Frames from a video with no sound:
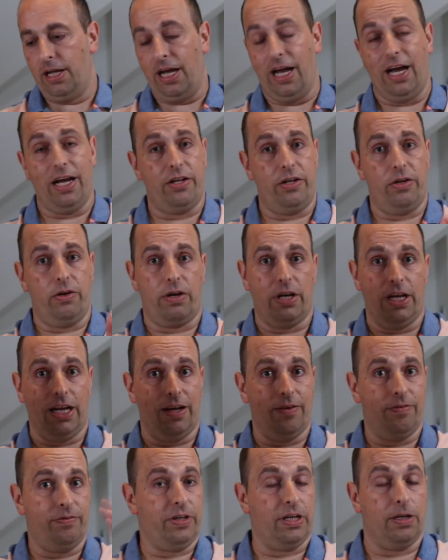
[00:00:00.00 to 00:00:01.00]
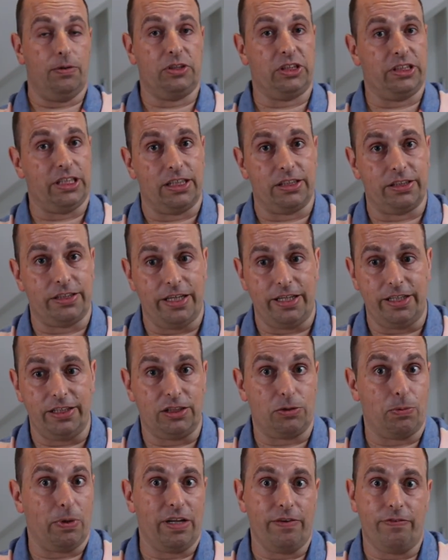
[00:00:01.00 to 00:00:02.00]
and you can have, you know, 16,
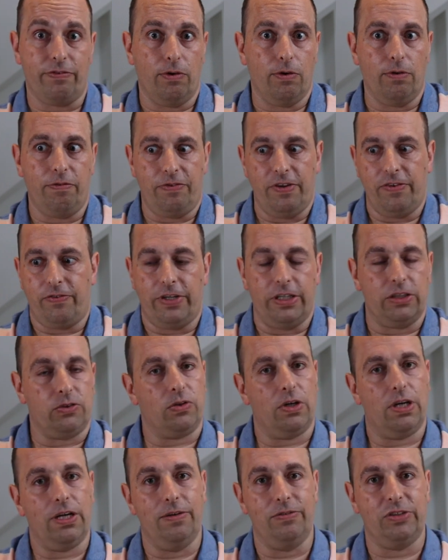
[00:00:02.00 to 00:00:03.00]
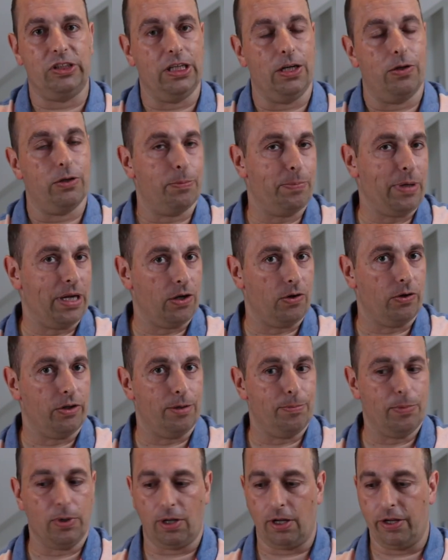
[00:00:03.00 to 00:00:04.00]
24, 50 drives, you know, depending on
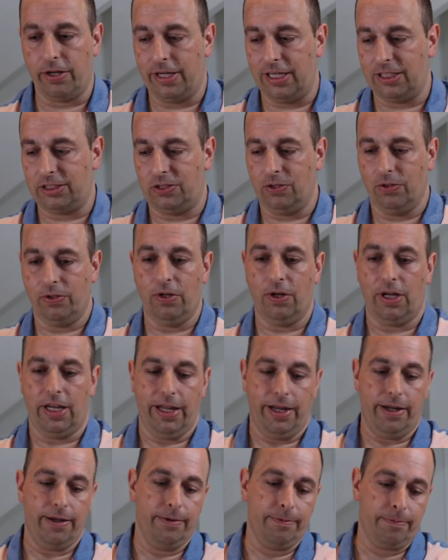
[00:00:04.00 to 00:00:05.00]
the model of NAS you're looking at.